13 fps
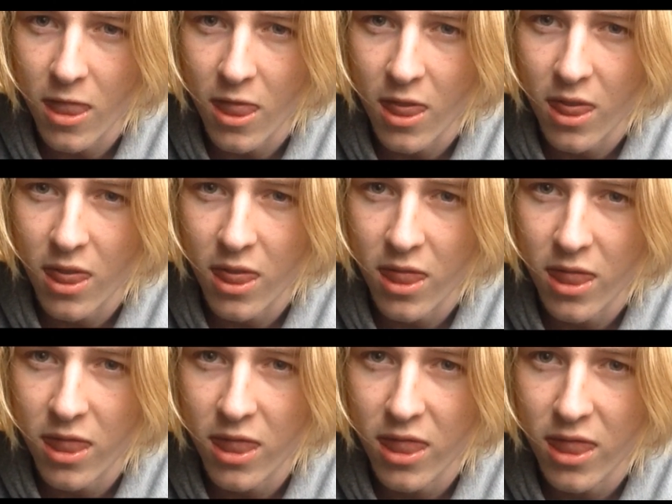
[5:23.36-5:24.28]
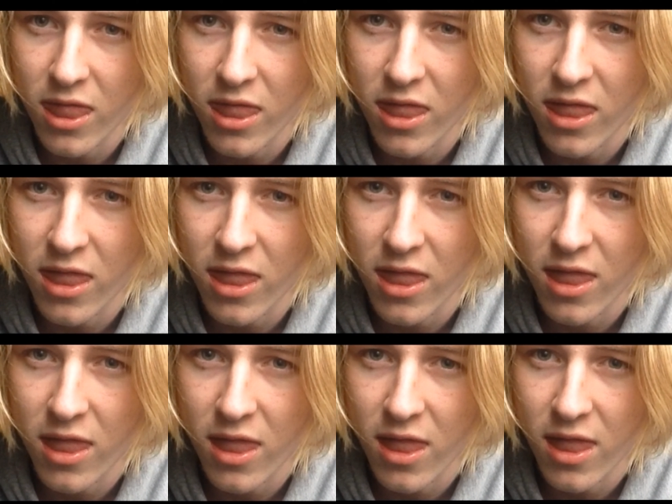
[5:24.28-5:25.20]

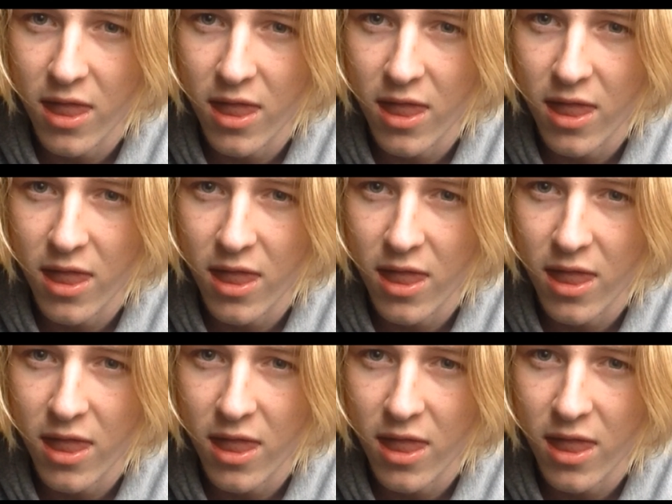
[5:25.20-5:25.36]
Nothing is said.